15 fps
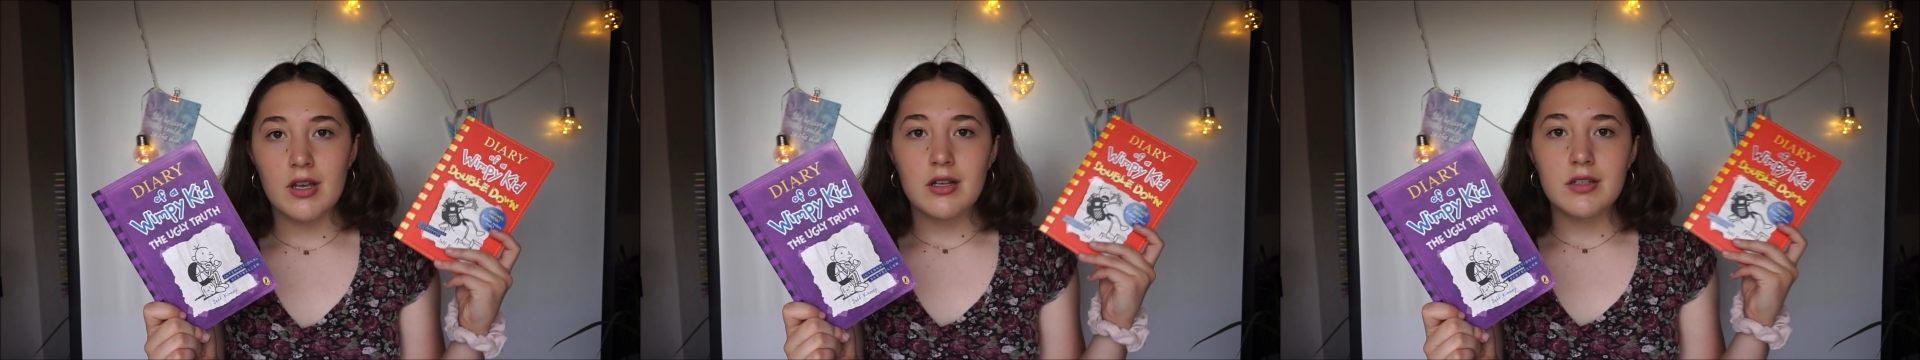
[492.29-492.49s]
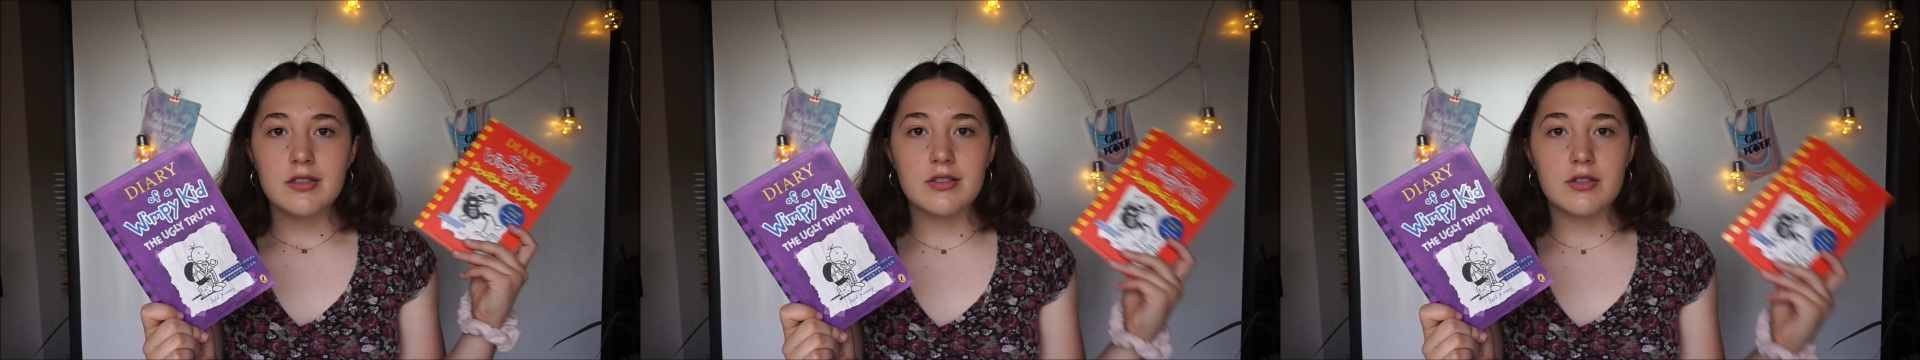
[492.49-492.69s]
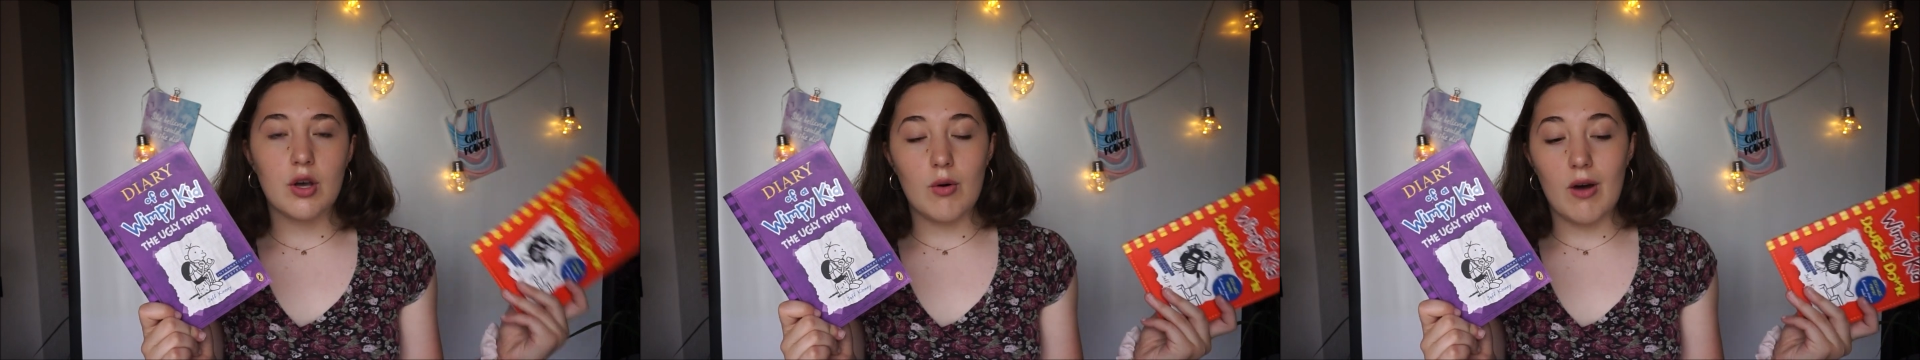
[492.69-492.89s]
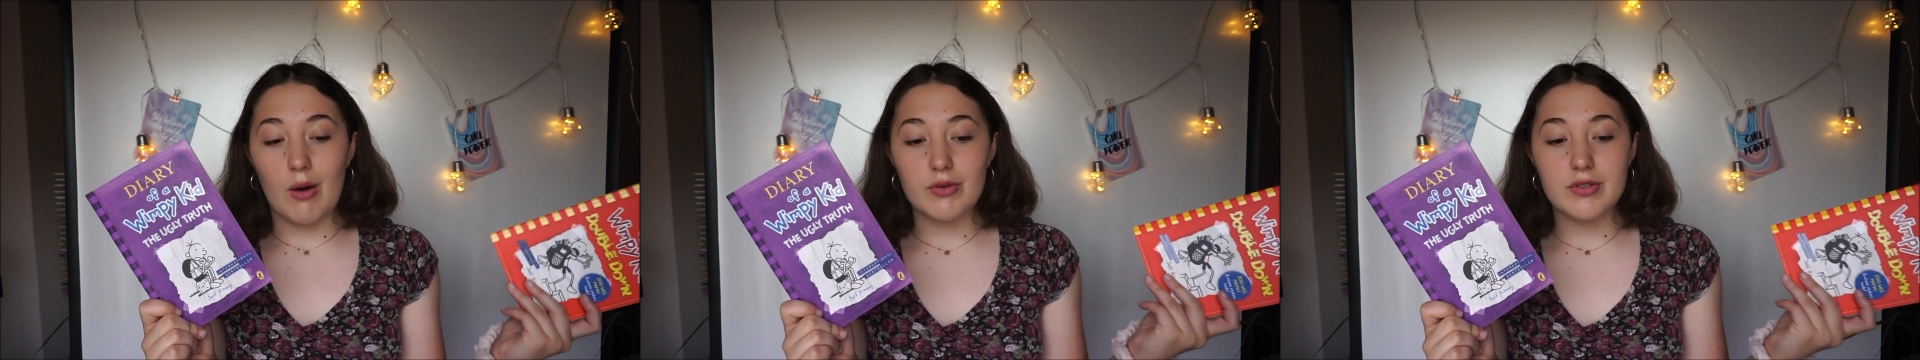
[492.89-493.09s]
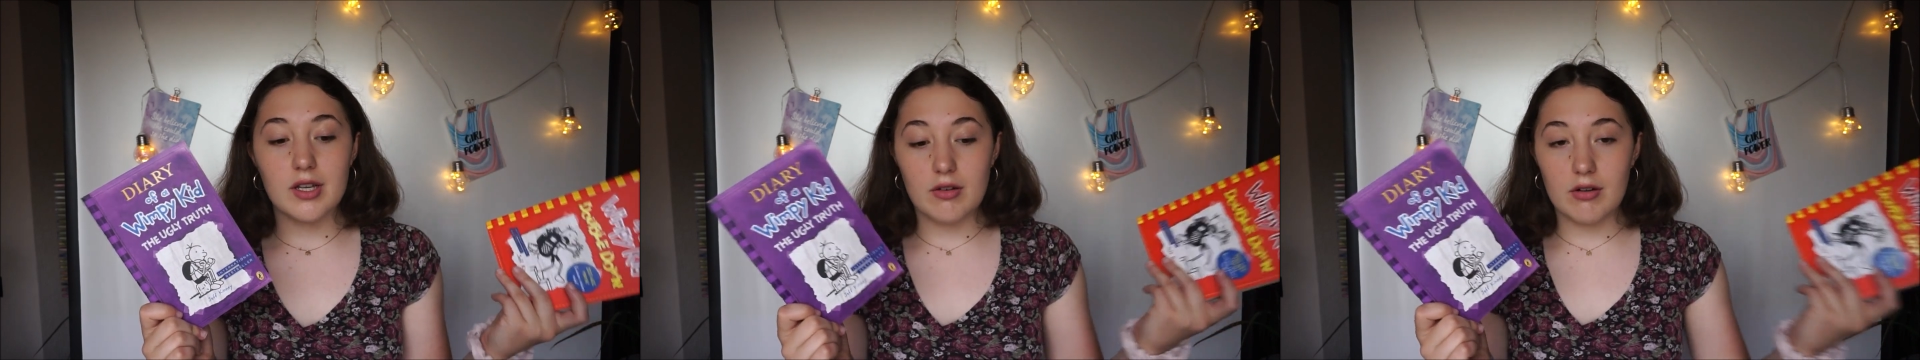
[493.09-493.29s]
So I
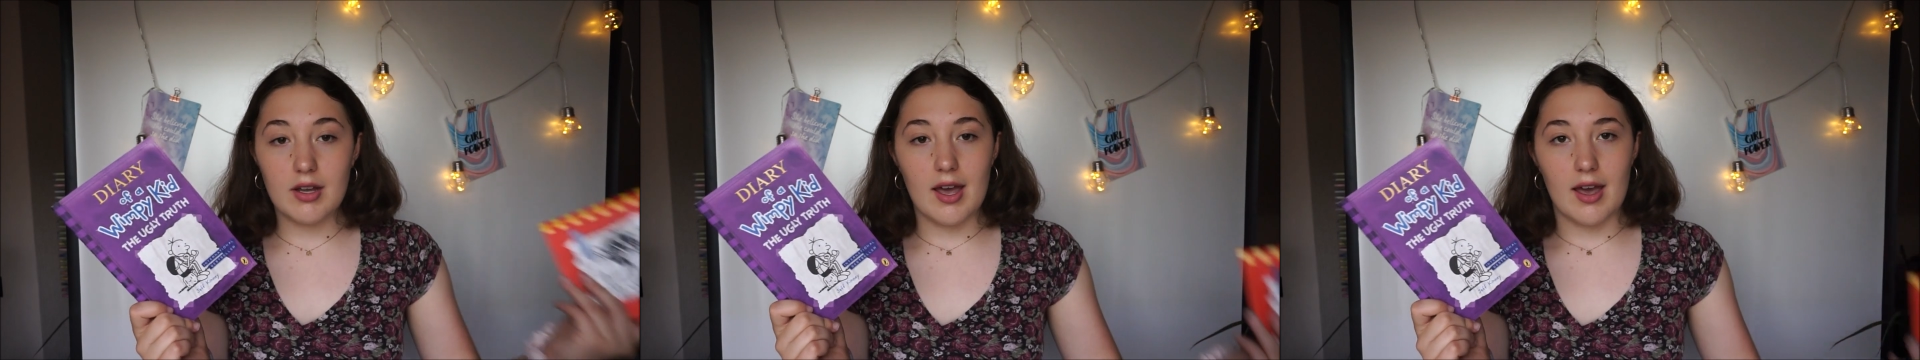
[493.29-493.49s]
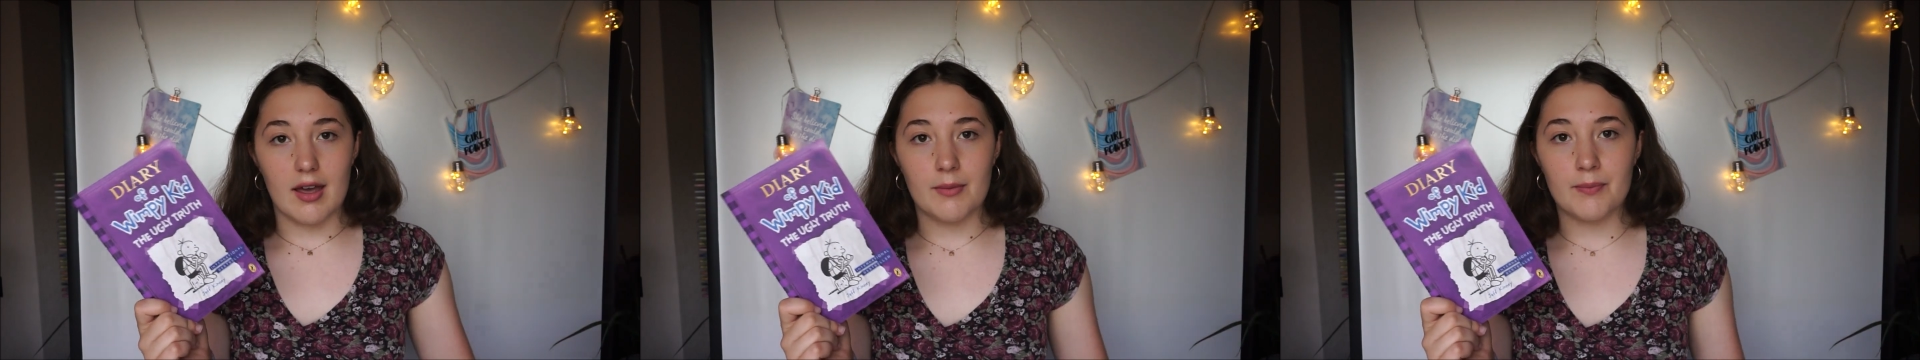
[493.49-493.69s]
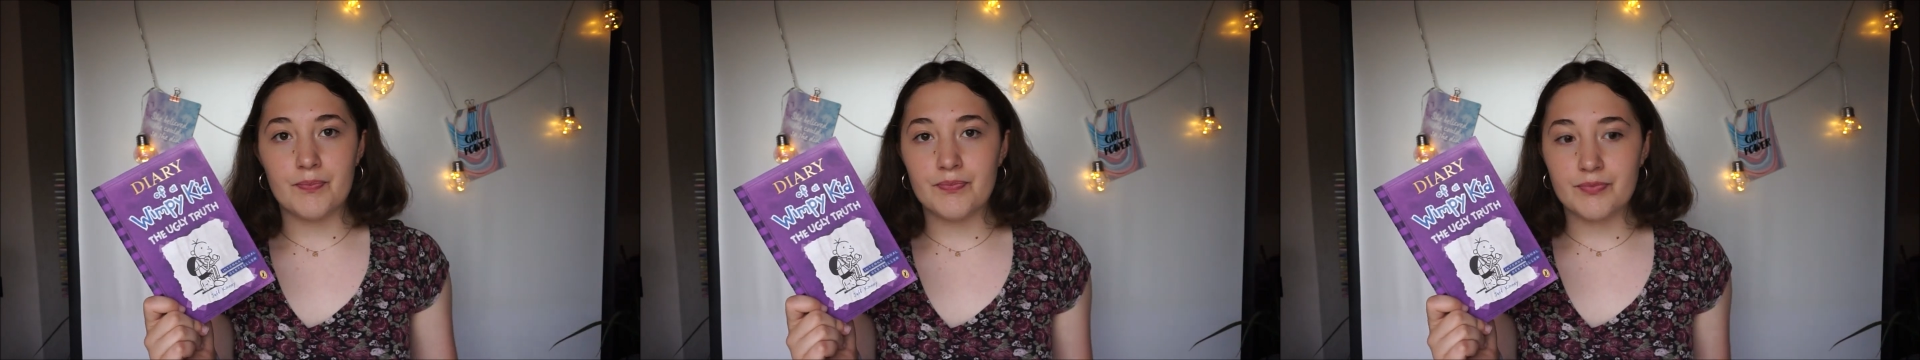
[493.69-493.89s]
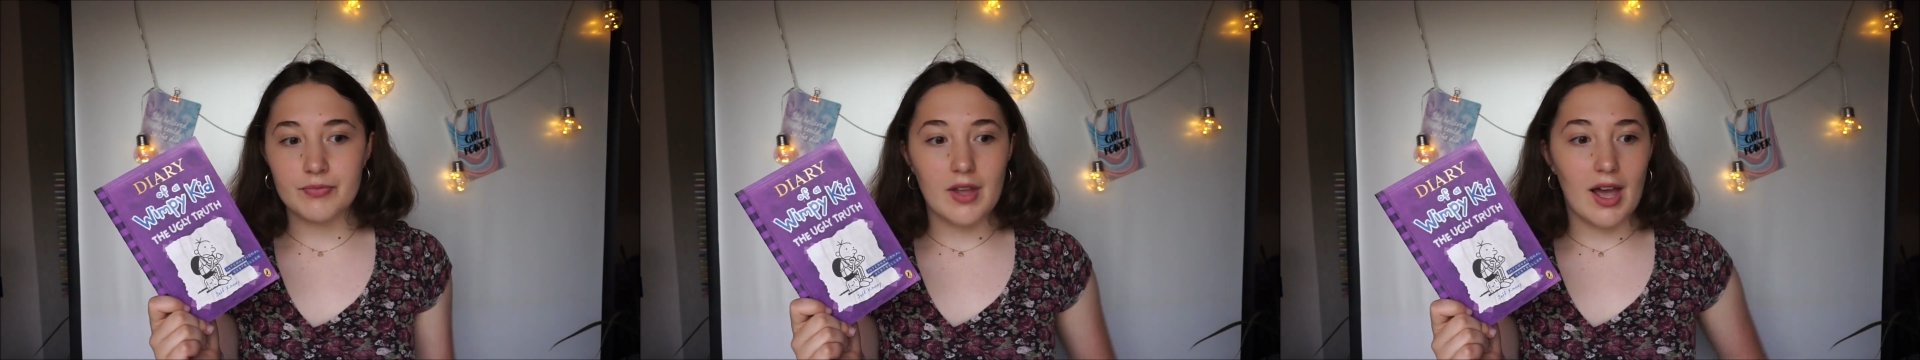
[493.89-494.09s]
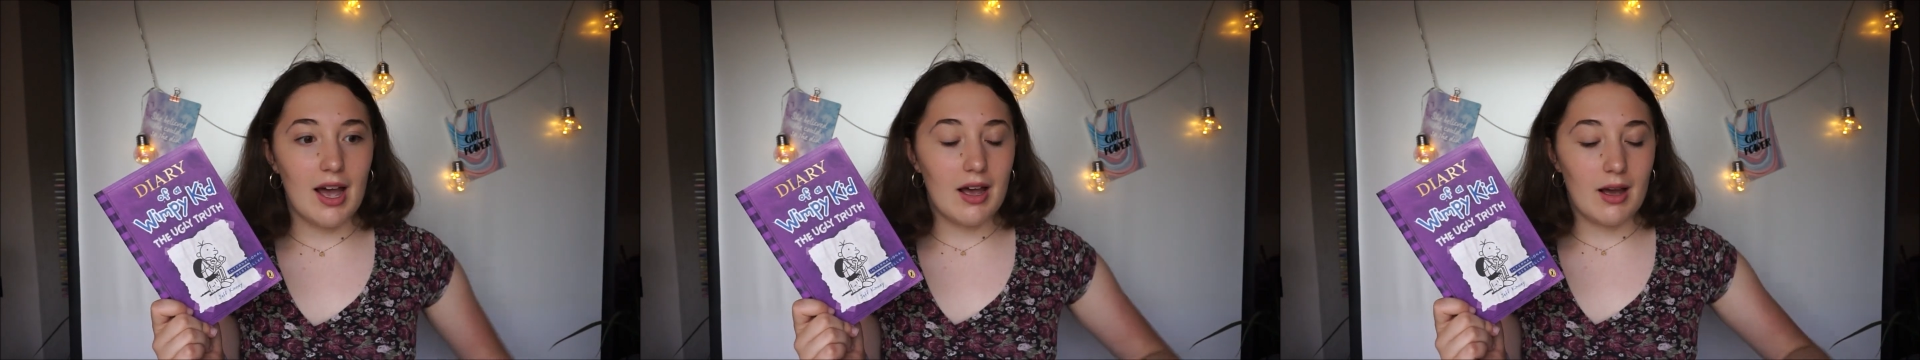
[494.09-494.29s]
was like, okay,
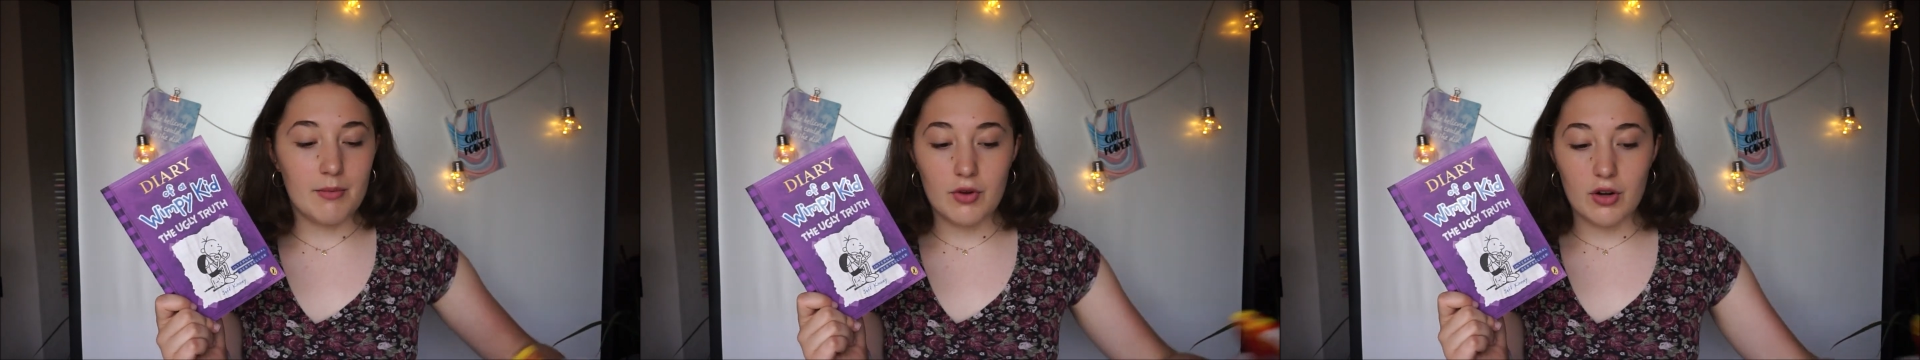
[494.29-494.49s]
I'm